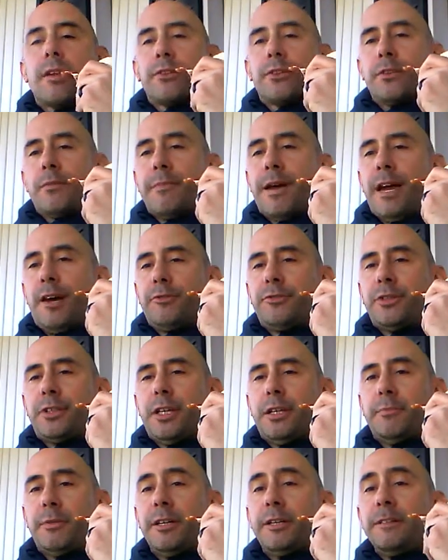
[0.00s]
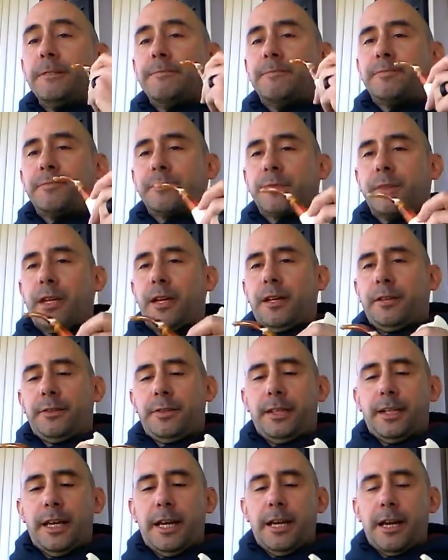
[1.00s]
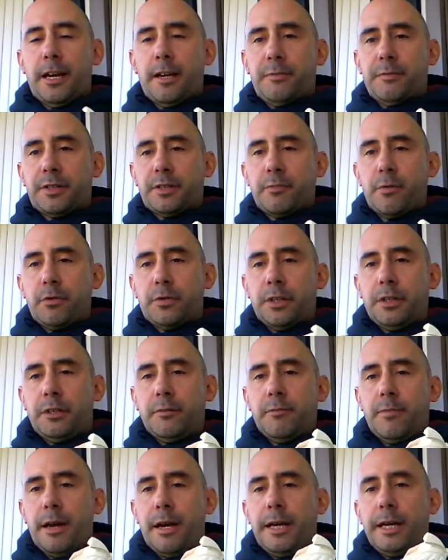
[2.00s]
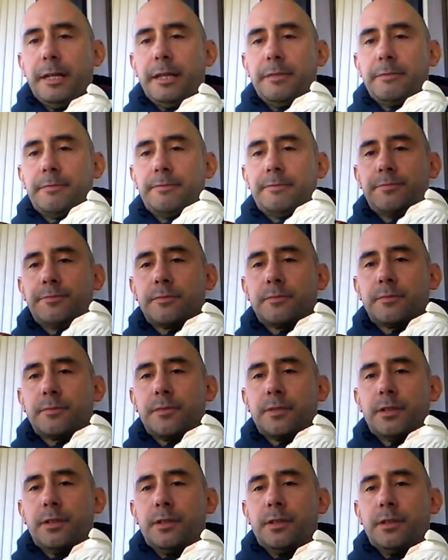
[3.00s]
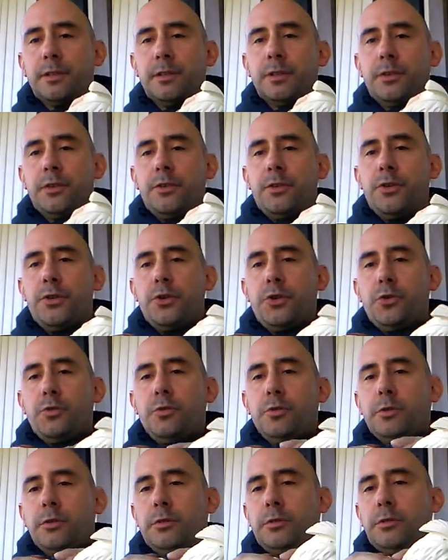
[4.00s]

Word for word: Some housekeeping. Uh, today I am smoking my new